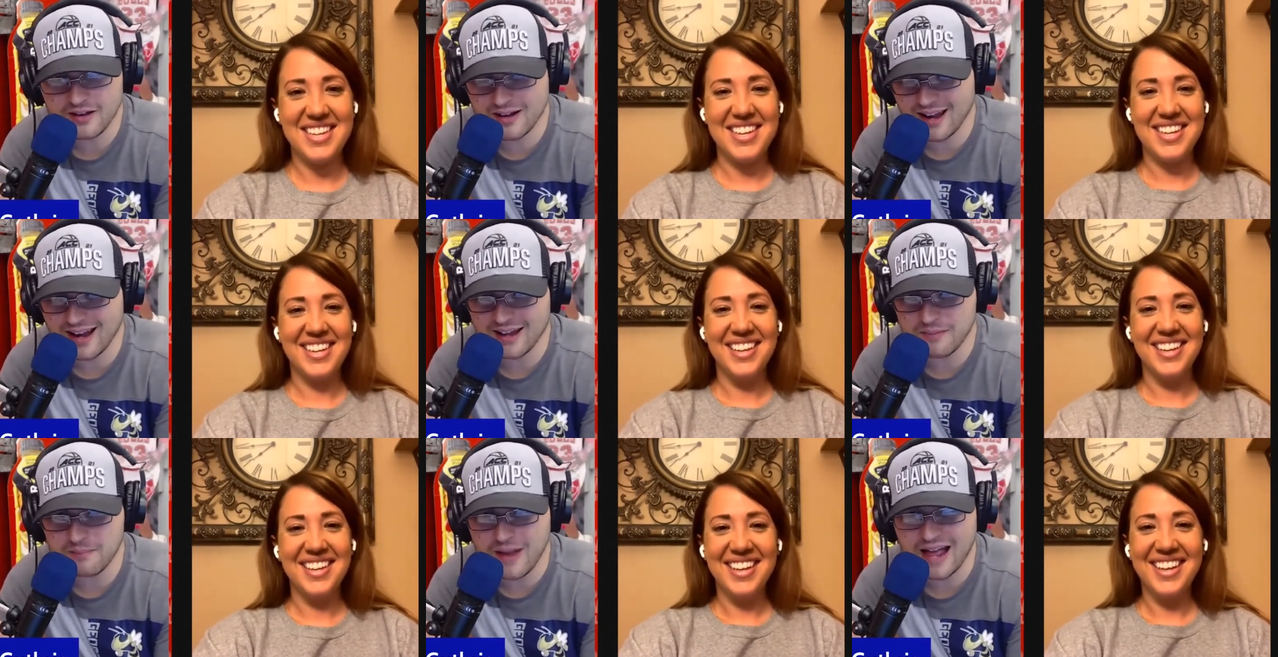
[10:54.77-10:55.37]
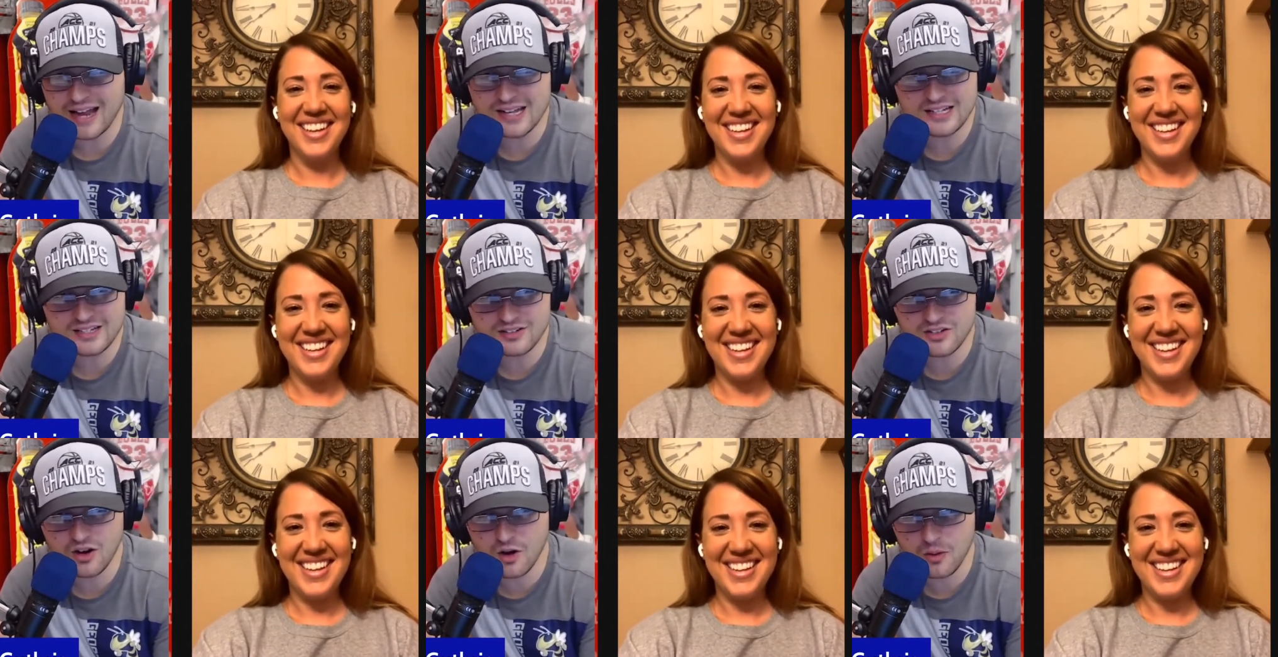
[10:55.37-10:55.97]
Speaker 1: kind of match
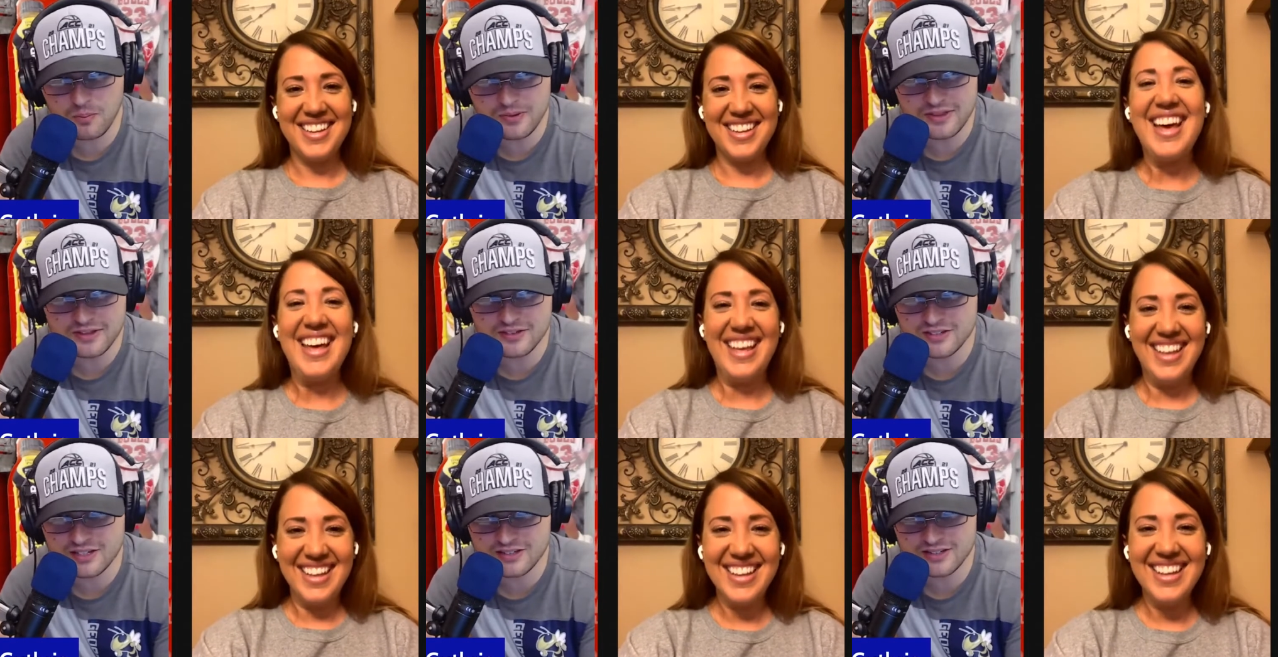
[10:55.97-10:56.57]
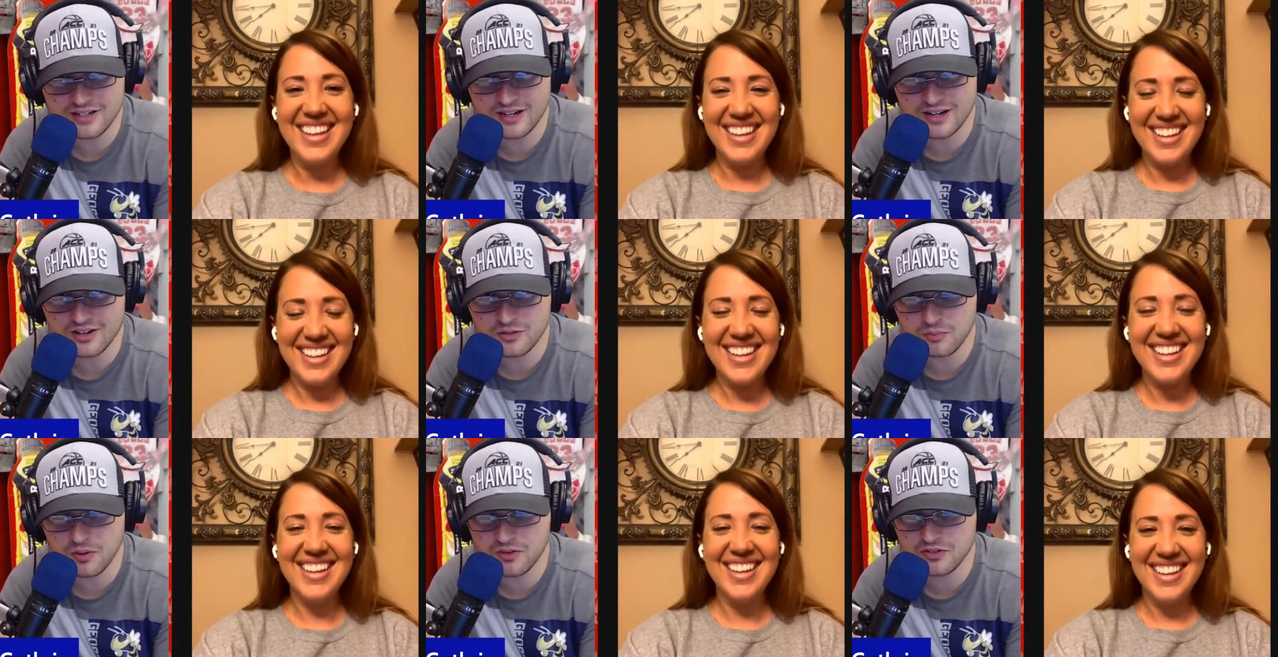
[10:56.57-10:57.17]
just to open the season and
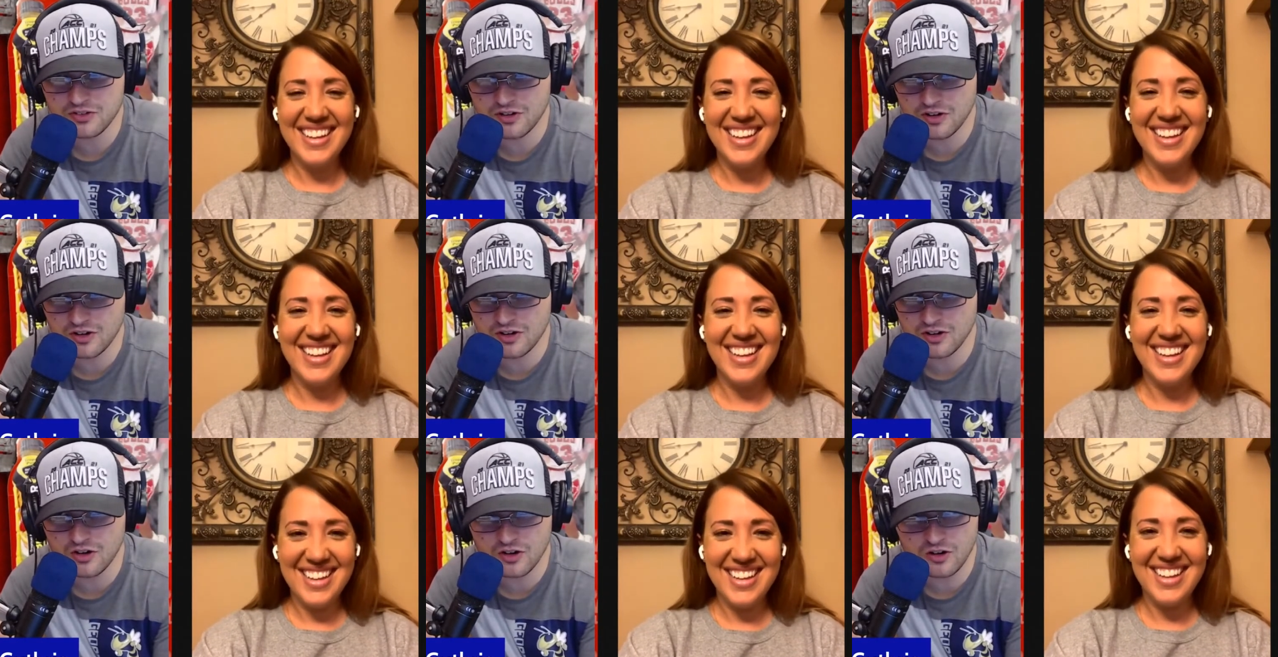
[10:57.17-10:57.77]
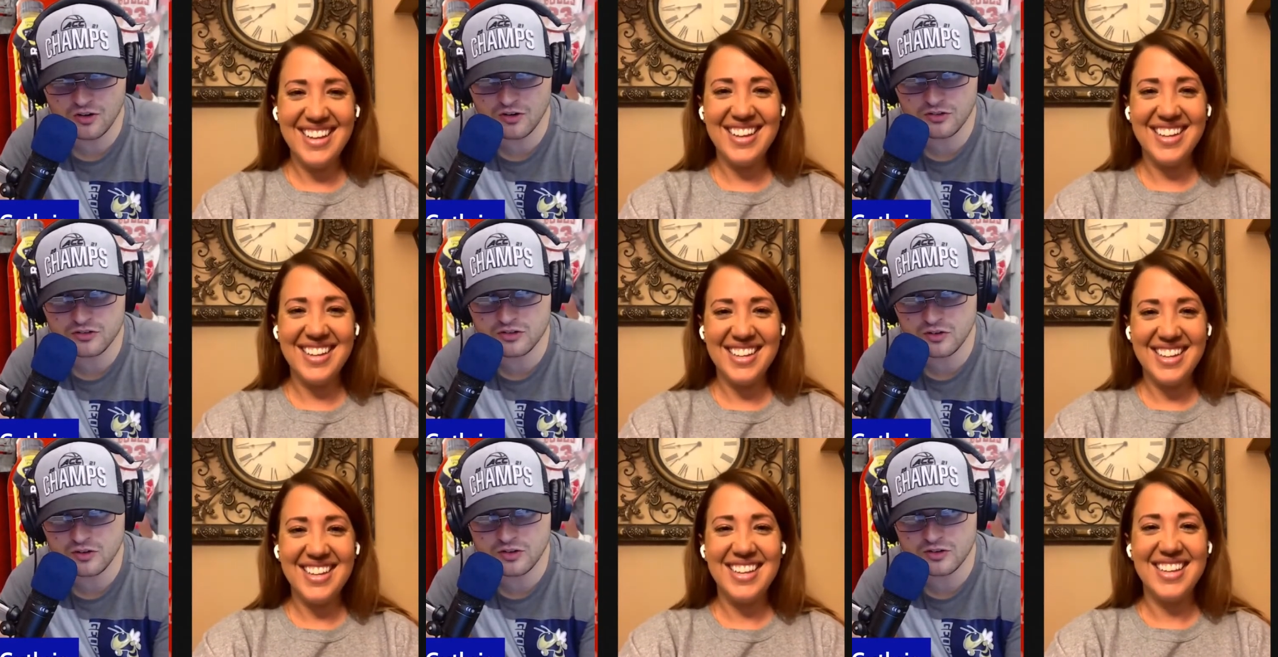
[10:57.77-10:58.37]
expose your your girls
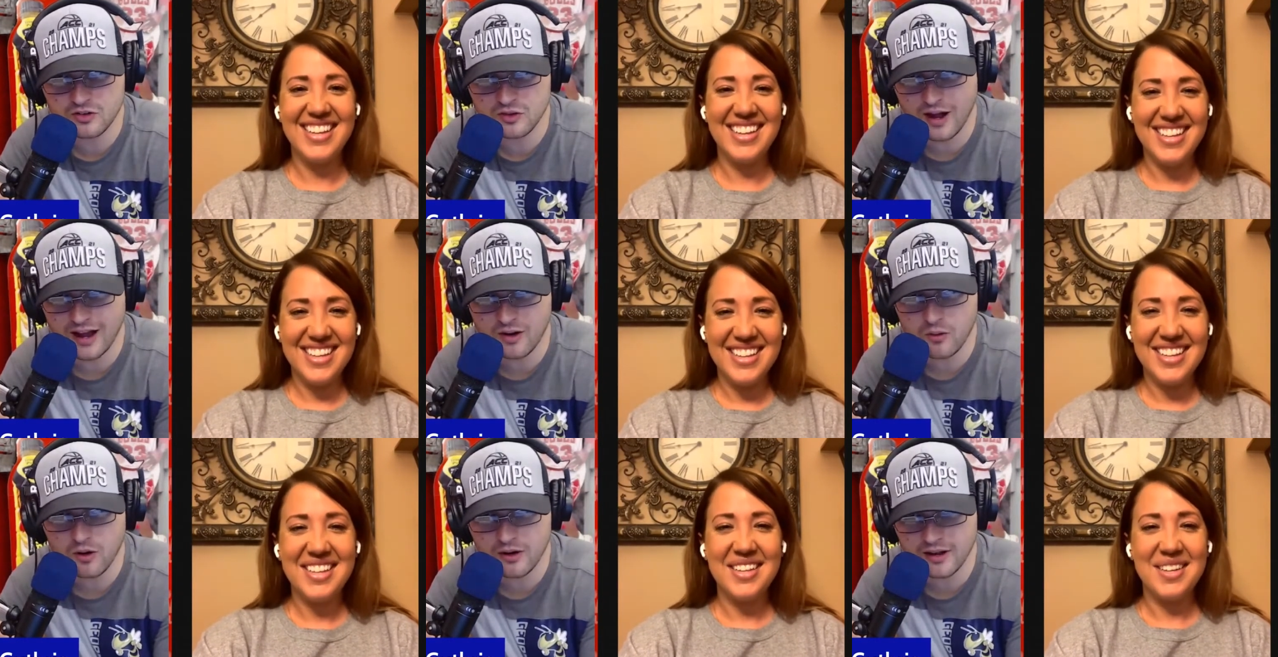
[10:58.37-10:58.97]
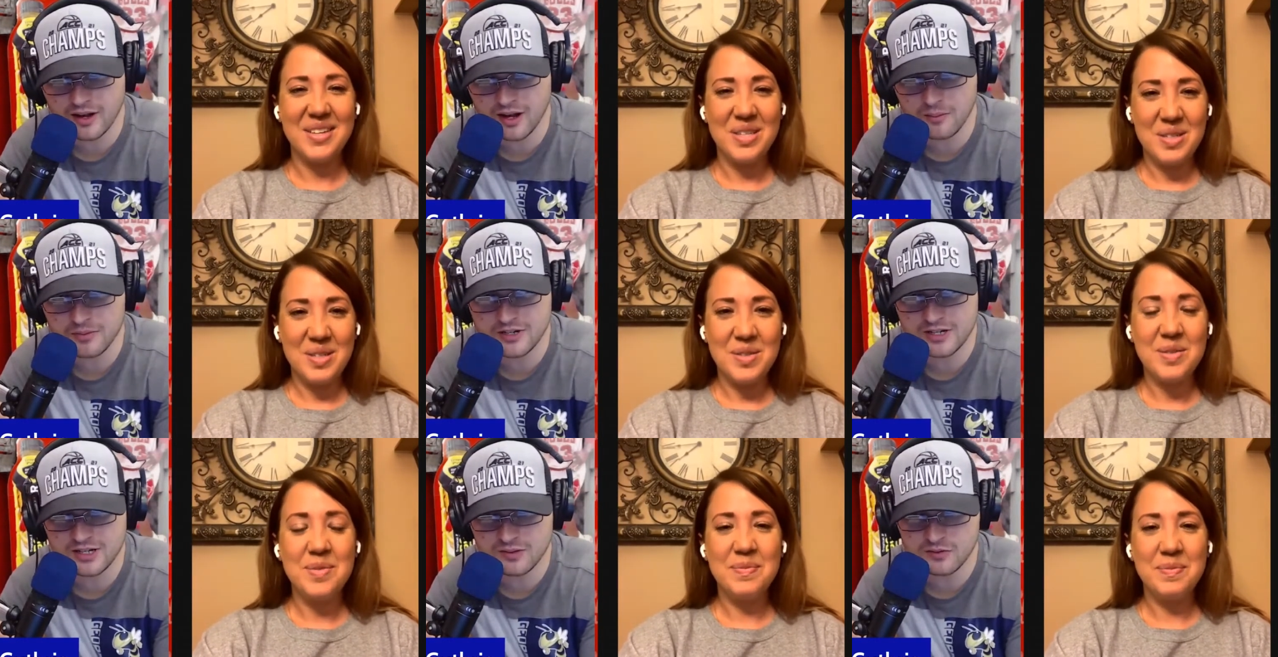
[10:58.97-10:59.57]
to to a high quality
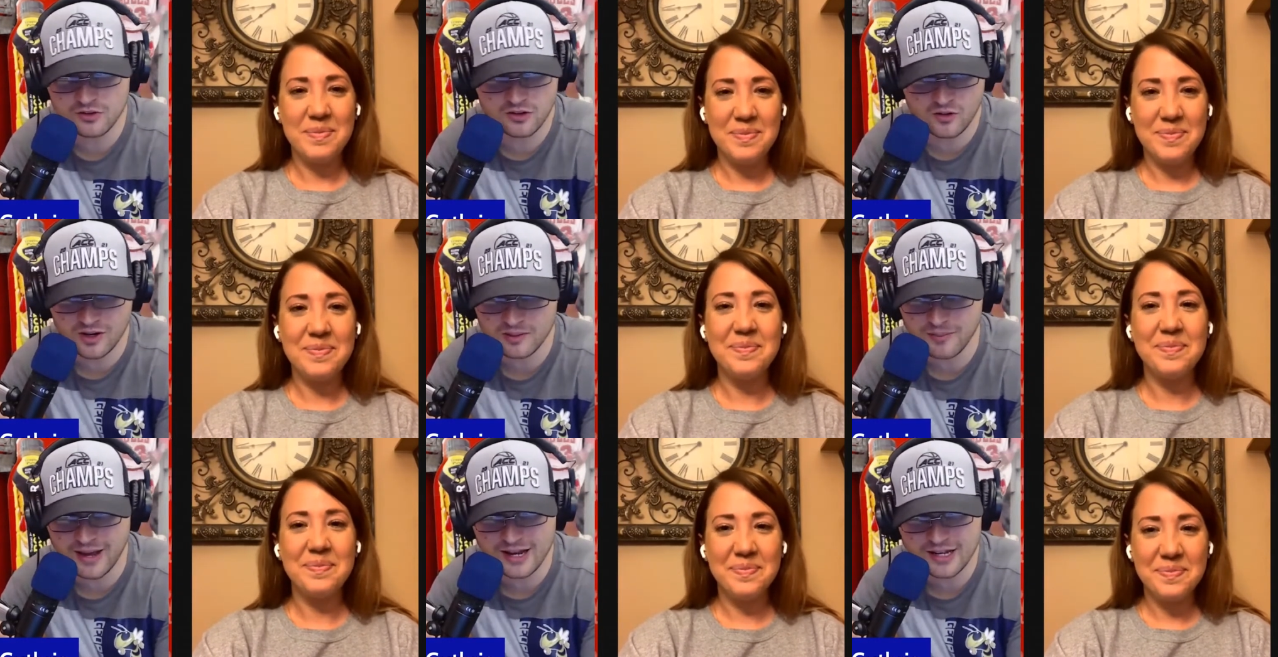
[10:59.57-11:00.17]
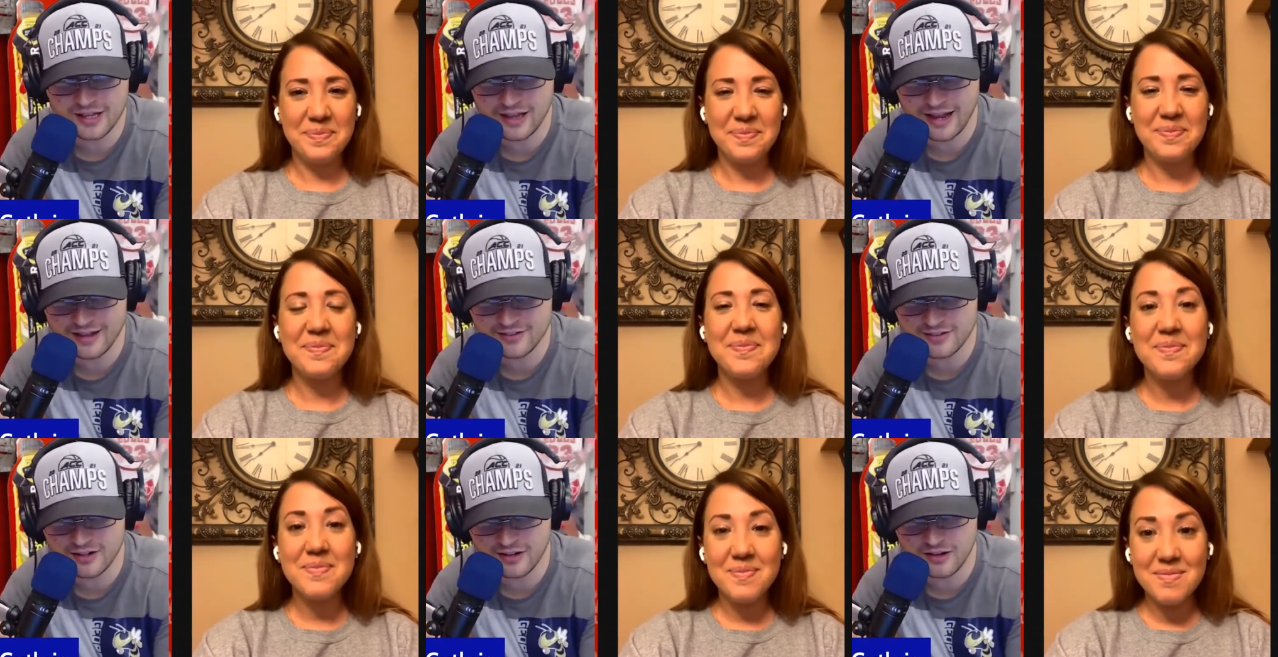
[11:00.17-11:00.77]
competition. It was a great match
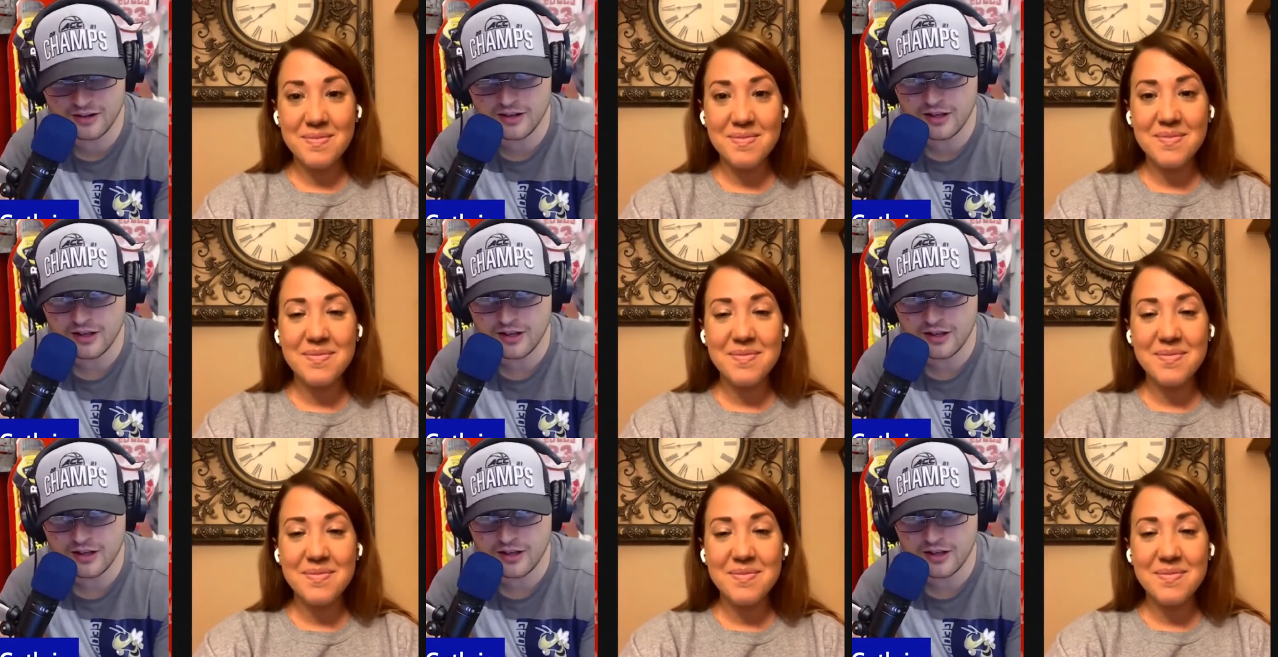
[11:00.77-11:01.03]
last year,